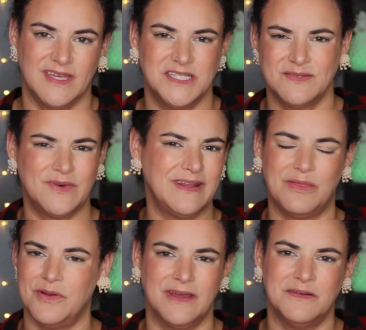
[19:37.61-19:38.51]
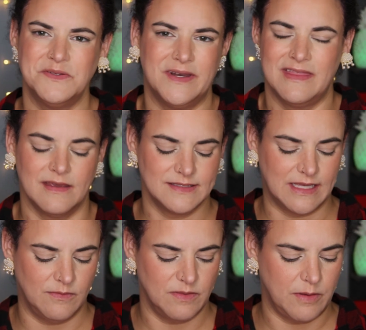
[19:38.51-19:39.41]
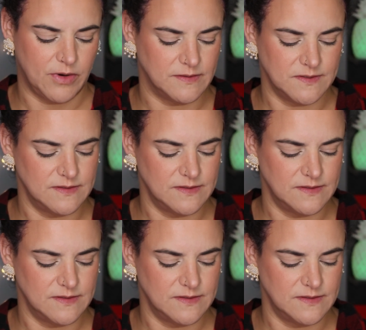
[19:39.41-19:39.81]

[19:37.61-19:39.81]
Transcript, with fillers: I just run it through. I don't do anything exciting with my brows,